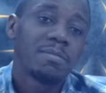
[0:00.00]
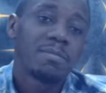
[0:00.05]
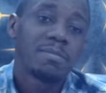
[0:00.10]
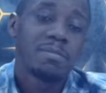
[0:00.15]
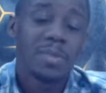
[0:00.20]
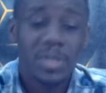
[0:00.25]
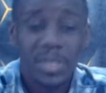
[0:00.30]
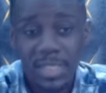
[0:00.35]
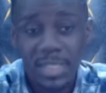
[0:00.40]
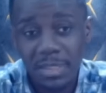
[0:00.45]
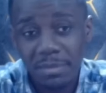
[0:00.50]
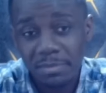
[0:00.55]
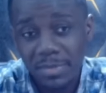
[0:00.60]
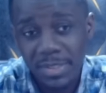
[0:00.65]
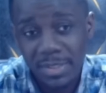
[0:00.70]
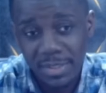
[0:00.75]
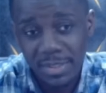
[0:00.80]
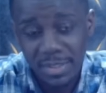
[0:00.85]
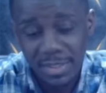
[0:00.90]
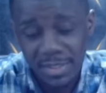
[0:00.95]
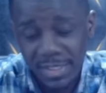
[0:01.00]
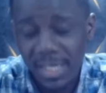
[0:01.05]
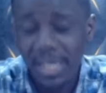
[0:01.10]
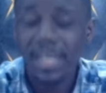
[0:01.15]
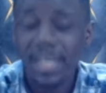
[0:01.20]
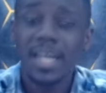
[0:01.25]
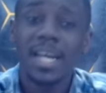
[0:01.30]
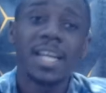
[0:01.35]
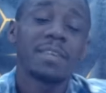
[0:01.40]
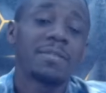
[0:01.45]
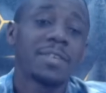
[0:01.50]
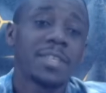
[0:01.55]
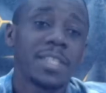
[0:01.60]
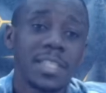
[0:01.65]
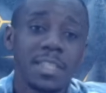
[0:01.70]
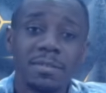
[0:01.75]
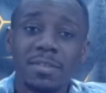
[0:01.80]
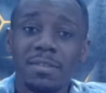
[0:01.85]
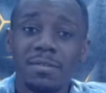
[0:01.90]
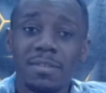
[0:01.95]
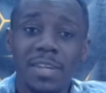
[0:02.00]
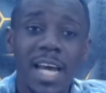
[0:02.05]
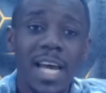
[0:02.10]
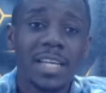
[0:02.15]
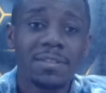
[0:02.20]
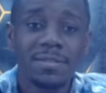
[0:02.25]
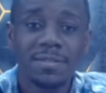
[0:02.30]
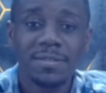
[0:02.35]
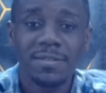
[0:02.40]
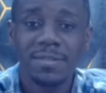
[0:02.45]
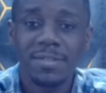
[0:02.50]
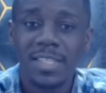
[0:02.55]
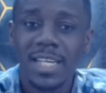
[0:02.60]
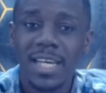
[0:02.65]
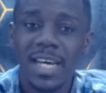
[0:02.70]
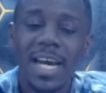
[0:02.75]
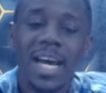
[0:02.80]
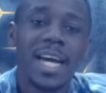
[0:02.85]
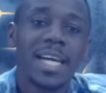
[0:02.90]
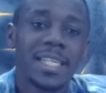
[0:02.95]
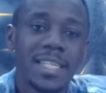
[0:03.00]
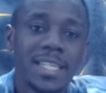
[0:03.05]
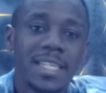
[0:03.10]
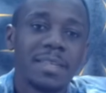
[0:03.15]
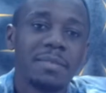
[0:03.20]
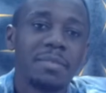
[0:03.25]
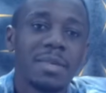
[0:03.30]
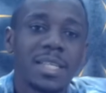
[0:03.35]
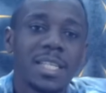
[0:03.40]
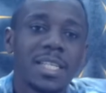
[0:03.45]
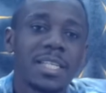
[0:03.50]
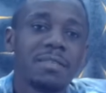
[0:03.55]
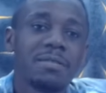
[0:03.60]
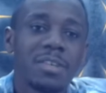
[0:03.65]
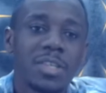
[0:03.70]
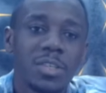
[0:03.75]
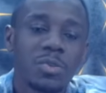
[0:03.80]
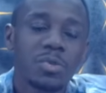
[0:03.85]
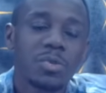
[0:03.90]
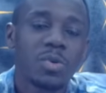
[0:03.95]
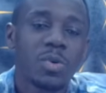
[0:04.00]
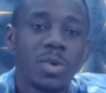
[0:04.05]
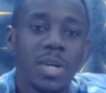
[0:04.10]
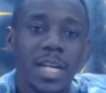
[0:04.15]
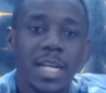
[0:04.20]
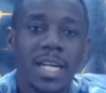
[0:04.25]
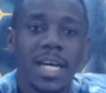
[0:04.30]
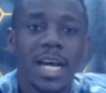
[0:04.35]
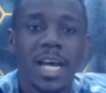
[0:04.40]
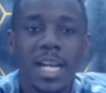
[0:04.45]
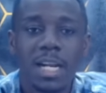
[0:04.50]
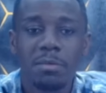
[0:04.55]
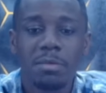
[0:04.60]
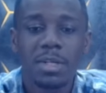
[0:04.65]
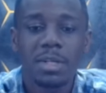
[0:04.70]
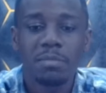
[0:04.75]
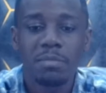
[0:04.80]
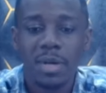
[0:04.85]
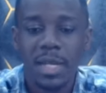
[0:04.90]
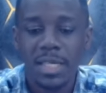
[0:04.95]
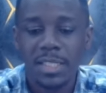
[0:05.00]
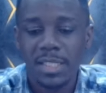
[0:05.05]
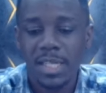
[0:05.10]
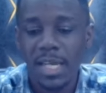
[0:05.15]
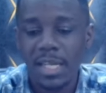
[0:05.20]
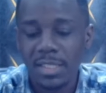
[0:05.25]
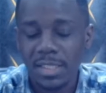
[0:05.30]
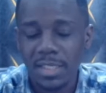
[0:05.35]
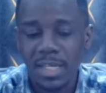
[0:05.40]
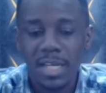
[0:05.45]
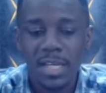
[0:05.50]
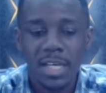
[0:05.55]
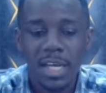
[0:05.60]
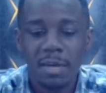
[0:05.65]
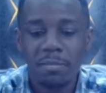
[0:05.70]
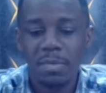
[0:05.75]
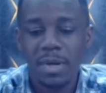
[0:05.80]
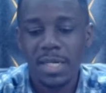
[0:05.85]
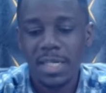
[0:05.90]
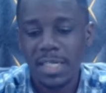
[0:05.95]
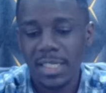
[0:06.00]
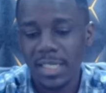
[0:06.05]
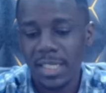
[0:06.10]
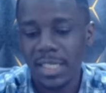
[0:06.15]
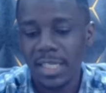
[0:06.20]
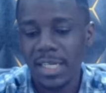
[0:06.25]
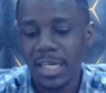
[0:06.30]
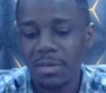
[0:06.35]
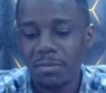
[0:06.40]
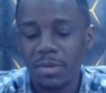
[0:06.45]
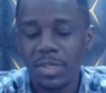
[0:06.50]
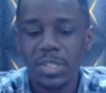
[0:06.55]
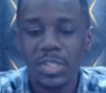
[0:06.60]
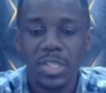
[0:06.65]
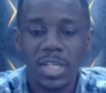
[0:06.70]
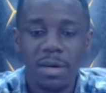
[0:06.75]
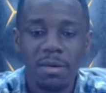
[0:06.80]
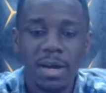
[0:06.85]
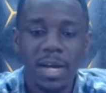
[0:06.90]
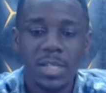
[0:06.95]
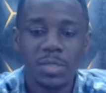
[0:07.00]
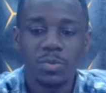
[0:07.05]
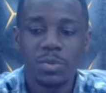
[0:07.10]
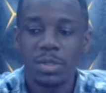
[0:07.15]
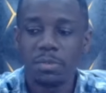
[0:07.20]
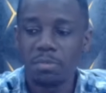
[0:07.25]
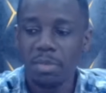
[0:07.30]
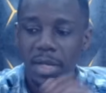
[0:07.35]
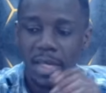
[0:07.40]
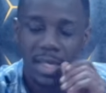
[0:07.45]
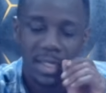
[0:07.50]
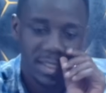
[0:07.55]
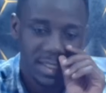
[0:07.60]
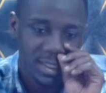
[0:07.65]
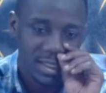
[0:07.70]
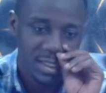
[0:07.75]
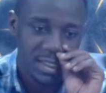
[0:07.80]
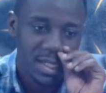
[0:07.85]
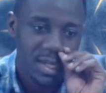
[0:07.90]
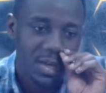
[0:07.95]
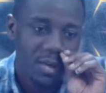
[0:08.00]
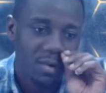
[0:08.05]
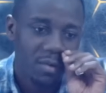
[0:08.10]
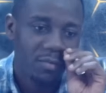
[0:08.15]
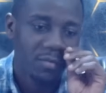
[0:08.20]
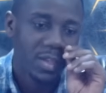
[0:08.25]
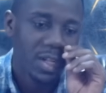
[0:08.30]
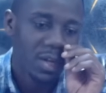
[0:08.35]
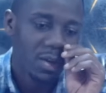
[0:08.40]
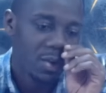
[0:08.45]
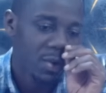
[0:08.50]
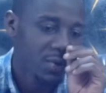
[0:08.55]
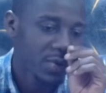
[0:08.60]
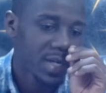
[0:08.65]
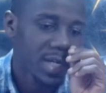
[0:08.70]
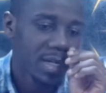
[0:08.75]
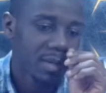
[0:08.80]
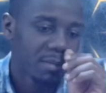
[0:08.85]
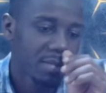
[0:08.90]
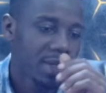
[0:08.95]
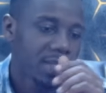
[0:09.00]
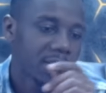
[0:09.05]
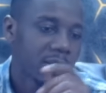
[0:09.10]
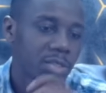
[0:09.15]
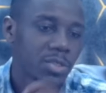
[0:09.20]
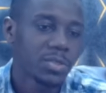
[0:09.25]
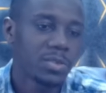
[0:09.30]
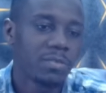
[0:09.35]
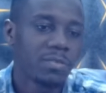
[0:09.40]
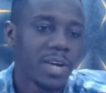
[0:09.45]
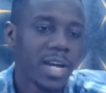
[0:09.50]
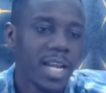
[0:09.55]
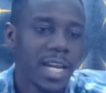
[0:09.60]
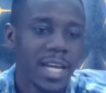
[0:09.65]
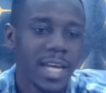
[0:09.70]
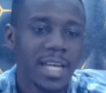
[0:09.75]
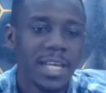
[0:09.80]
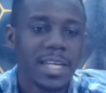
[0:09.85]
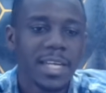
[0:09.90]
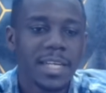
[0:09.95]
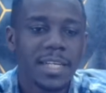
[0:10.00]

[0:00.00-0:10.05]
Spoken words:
Muslims, thank Allah for the gift of life. And may the living true God and Allah really bless us abundantly and really shower us with blessings of the Lord and blessings of Allah.